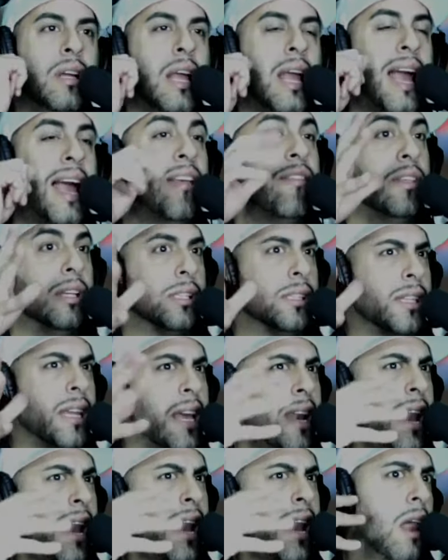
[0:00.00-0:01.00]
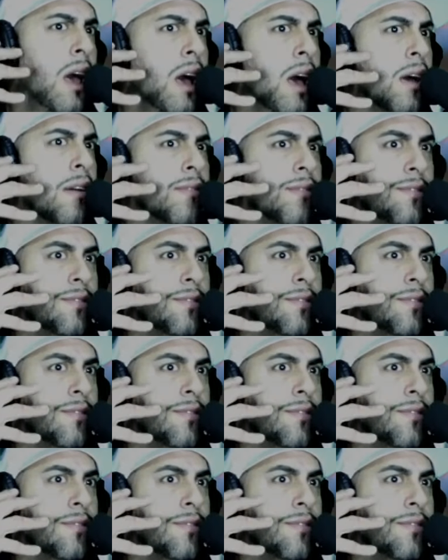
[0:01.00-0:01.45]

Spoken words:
And the skin I love,